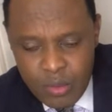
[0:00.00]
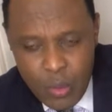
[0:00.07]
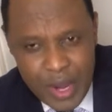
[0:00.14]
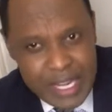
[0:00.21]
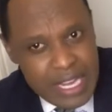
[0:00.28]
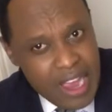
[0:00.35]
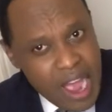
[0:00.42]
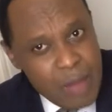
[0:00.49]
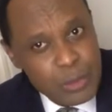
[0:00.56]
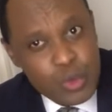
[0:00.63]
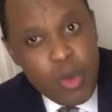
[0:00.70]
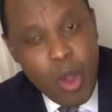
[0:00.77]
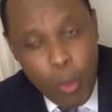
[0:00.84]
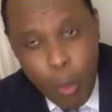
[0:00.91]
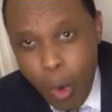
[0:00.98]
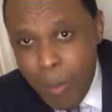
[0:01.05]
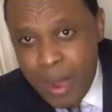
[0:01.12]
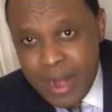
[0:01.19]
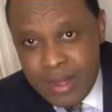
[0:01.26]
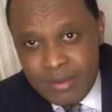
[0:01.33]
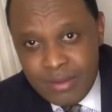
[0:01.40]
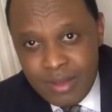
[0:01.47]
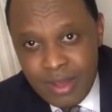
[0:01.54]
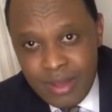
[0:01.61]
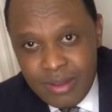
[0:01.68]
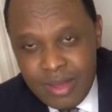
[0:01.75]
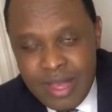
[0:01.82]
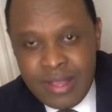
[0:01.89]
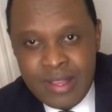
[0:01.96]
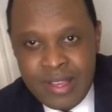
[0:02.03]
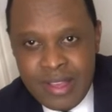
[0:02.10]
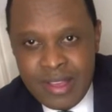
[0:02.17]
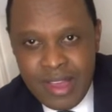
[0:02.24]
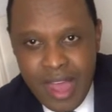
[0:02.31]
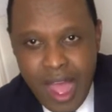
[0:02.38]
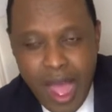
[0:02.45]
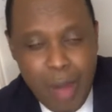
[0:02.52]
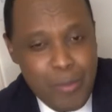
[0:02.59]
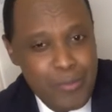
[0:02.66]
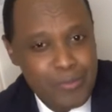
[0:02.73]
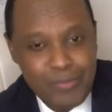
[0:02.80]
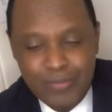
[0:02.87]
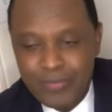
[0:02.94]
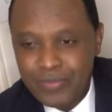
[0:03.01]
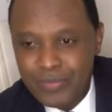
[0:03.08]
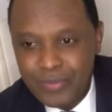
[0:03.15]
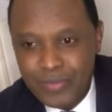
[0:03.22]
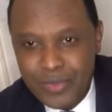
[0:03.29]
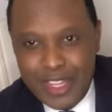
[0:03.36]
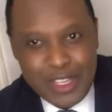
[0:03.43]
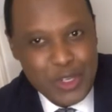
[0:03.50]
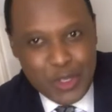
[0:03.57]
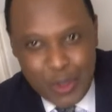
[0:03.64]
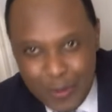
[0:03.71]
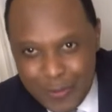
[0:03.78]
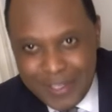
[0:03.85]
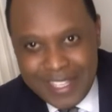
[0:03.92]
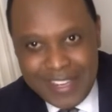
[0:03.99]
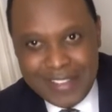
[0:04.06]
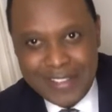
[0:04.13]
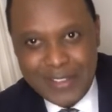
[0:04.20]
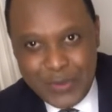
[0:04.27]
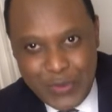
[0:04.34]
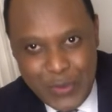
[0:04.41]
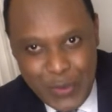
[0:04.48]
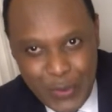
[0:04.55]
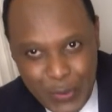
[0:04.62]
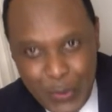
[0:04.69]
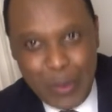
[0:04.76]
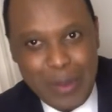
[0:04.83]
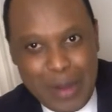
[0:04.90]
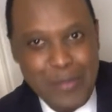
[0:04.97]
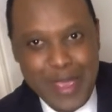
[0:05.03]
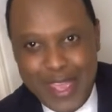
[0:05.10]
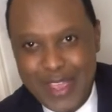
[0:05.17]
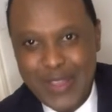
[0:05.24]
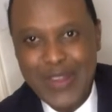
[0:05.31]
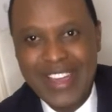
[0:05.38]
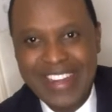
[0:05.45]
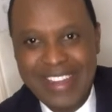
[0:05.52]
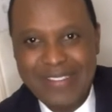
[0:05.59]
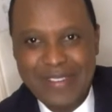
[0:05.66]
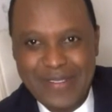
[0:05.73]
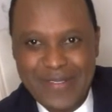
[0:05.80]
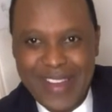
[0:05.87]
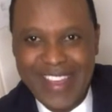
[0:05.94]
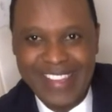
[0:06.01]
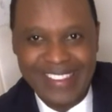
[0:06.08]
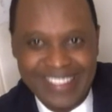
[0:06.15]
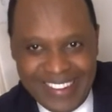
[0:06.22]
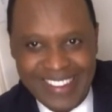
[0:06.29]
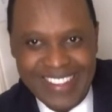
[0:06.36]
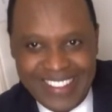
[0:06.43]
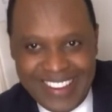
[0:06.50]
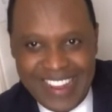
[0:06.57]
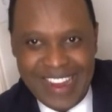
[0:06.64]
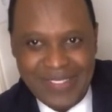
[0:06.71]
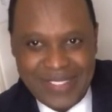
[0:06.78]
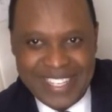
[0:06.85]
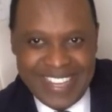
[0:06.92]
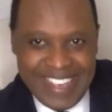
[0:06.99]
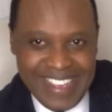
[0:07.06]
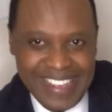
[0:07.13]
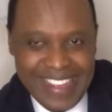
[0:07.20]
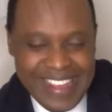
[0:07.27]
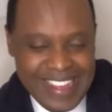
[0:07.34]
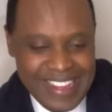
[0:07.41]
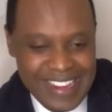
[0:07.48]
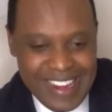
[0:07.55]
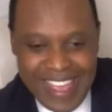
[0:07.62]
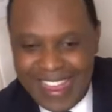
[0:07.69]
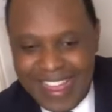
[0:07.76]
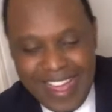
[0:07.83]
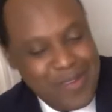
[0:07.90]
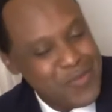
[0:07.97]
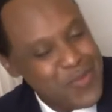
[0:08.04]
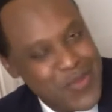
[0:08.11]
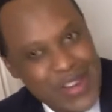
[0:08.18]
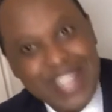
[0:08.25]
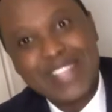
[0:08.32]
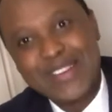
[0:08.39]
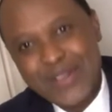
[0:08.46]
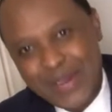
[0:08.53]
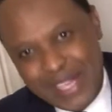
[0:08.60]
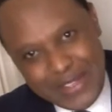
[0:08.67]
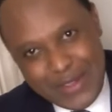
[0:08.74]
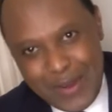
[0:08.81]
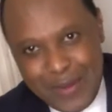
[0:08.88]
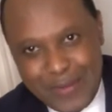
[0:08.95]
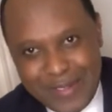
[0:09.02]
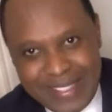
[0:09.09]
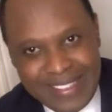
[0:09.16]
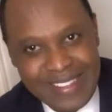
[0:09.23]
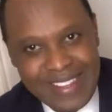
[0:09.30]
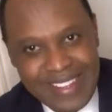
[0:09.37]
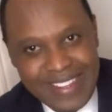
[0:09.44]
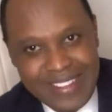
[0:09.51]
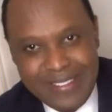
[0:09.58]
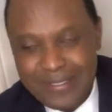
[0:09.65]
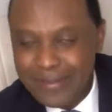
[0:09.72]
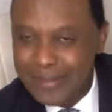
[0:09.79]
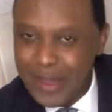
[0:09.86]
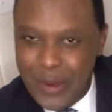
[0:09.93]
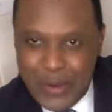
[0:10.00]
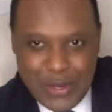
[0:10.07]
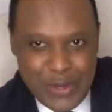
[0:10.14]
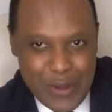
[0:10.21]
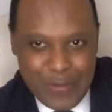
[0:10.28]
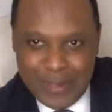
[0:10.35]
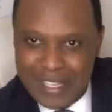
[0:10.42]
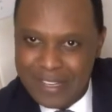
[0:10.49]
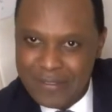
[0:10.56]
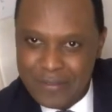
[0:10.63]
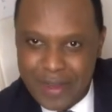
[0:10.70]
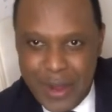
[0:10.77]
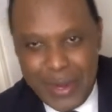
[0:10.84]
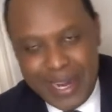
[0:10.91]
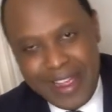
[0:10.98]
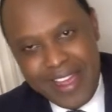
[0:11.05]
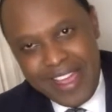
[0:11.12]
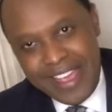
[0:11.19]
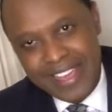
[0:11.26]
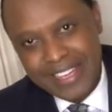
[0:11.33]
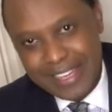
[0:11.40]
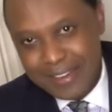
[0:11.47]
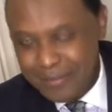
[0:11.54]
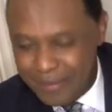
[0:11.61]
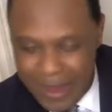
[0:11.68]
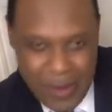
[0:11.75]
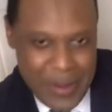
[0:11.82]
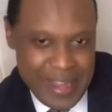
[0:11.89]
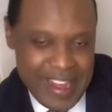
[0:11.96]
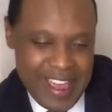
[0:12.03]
when it comes to a woman, I'm the softest human being you can ever find. You know what I'm saying? Like, I'm really, really soft. Very soft and very kind and very